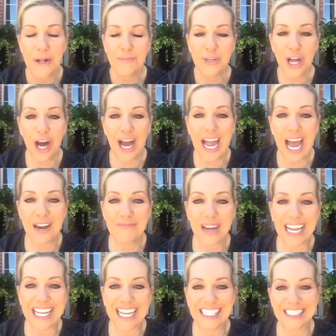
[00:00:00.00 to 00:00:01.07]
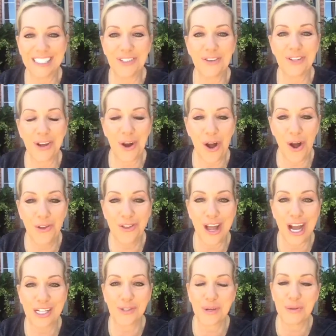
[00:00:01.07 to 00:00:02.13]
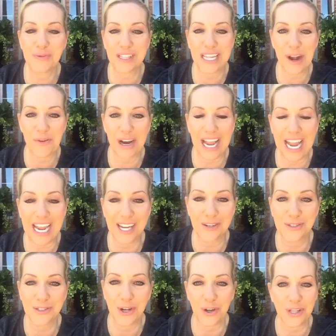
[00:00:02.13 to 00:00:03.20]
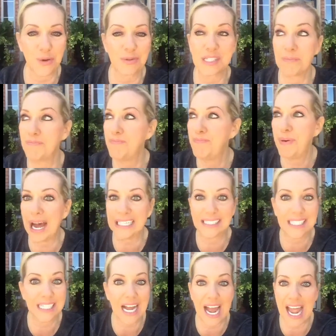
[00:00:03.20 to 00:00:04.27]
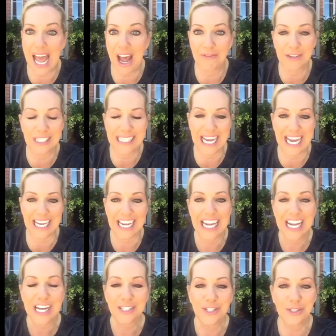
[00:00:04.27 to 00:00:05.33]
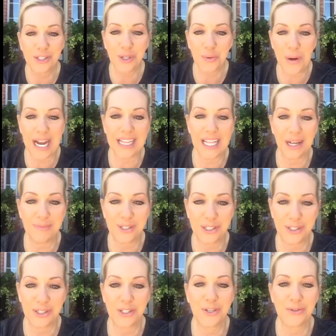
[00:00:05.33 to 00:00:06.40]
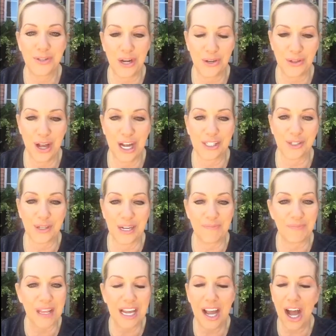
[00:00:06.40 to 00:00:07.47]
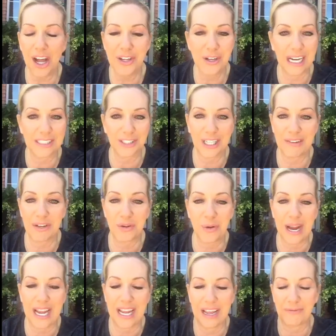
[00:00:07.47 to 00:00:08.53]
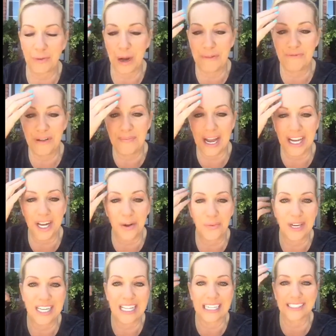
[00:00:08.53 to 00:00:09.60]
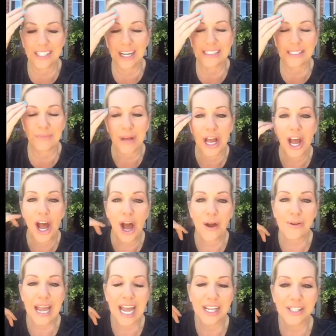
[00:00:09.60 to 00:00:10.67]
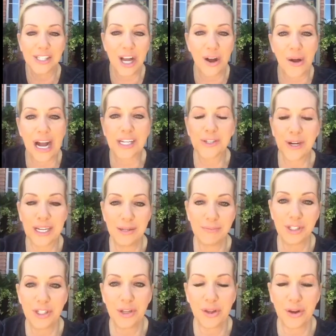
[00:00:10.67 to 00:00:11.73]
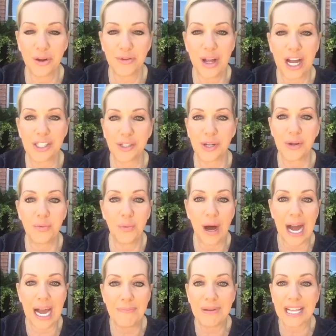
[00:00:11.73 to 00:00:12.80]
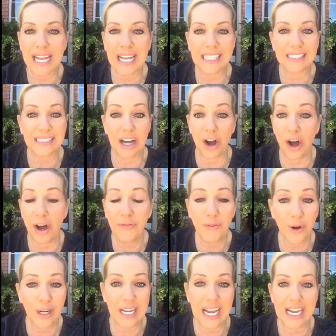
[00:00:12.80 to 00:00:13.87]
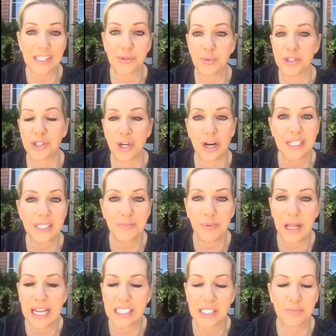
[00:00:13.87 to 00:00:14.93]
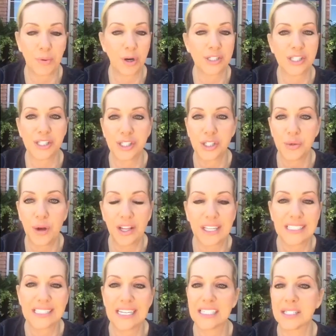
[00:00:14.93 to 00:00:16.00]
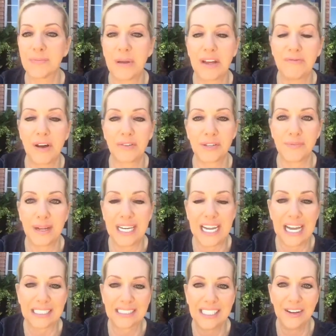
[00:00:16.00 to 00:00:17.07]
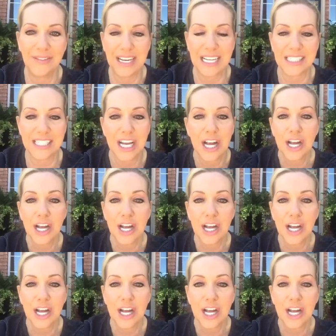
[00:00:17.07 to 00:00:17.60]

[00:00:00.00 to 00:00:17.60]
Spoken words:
Y'all, I had my kids doing their own laundry when they were 8 years old. It was the best thing I ever did to train them to do their laundry. You guys are giving great feedback here, Wendy. That's awesome. Okay, so I trained them to do their own laundry. Why? Because all 4 kids were starting to play sports and do all these things and be involved in many activities.